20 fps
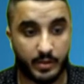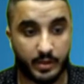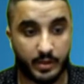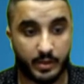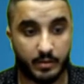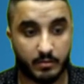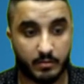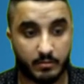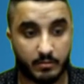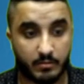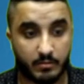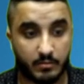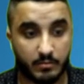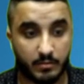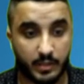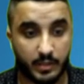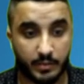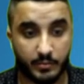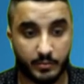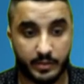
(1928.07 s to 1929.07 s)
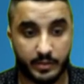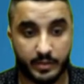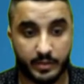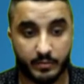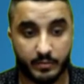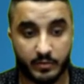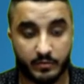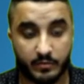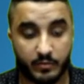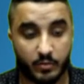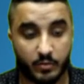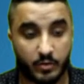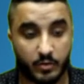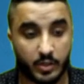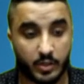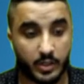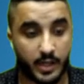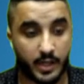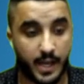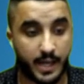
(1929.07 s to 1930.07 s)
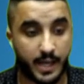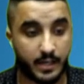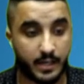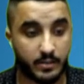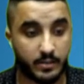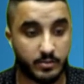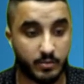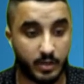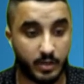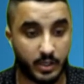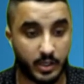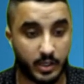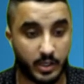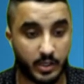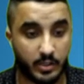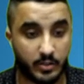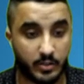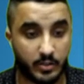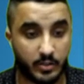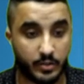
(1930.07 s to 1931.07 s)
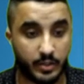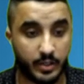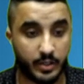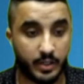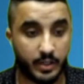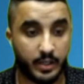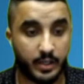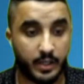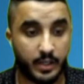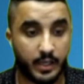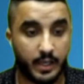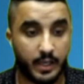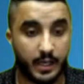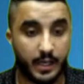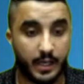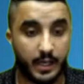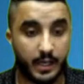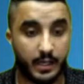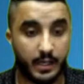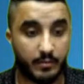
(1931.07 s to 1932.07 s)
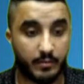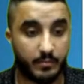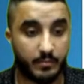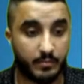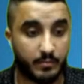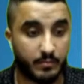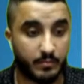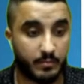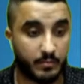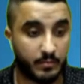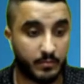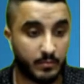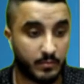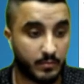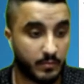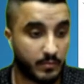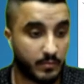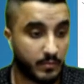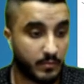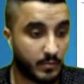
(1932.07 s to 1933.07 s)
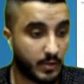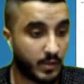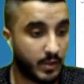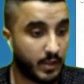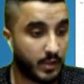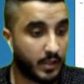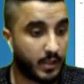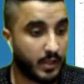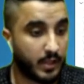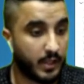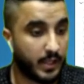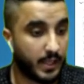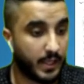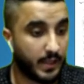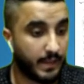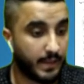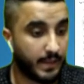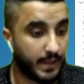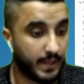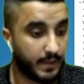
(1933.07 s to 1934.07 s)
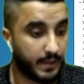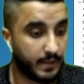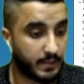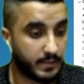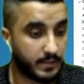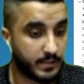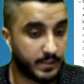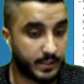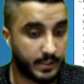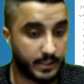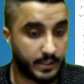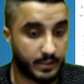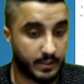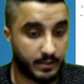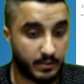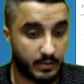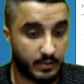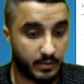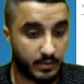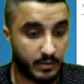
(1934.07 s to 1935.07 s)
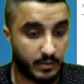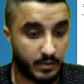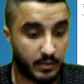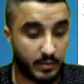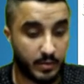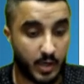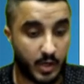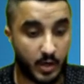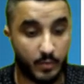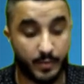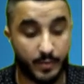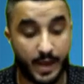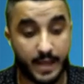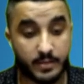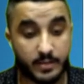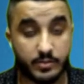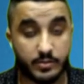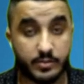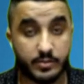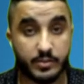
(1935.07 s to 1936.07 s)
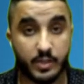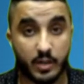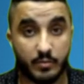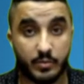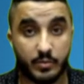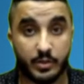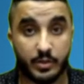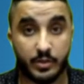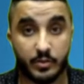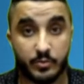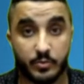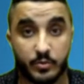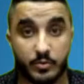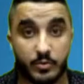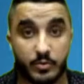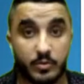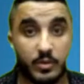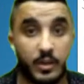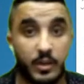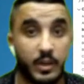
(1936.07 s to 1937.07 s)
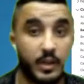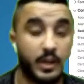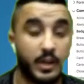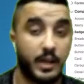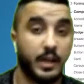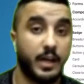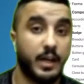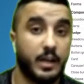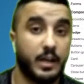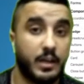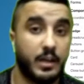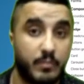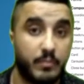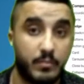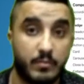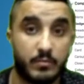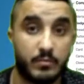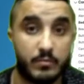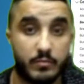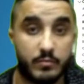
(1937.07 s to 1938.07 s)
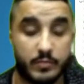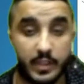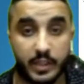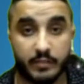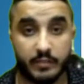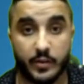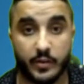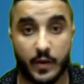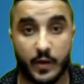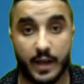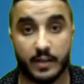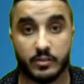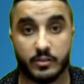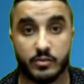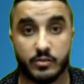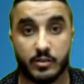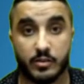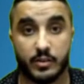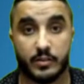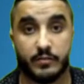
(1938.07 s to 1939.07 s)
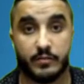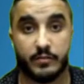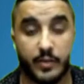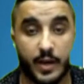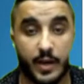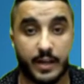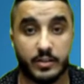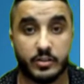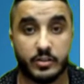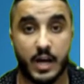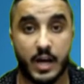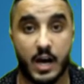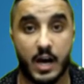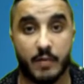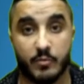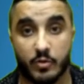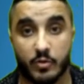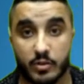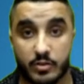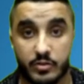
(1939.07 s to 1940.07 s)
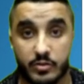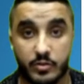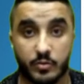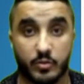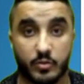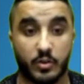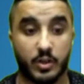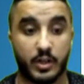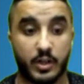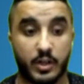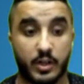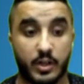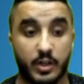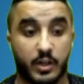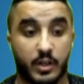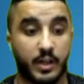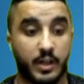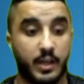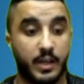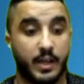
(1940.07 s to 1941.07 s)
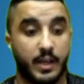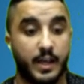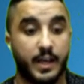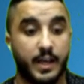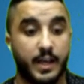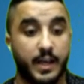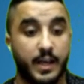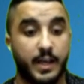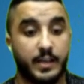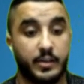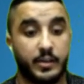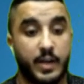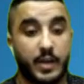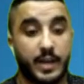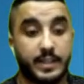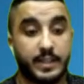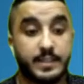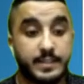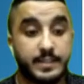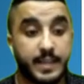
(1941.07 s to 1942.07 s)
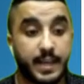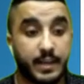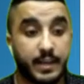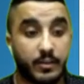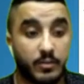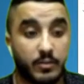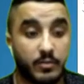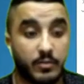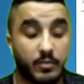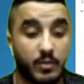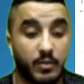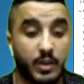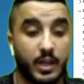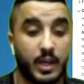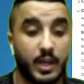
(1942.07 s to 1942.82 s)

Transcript: copy like we did before, add it to our code. And then let's see. Oh, badges are pretty cool. Like if you had a shop or a store and you had a sale,